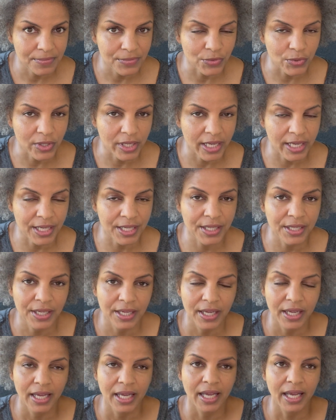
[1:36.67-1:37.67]
Okay.
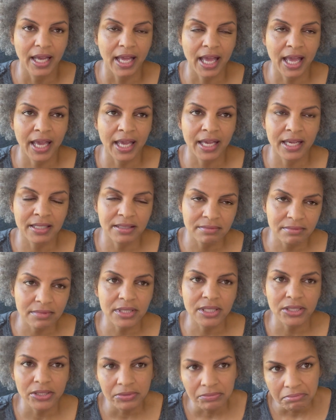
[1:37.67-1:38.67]
And
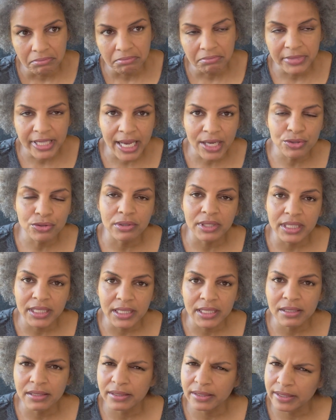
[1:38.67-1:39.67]
naturally,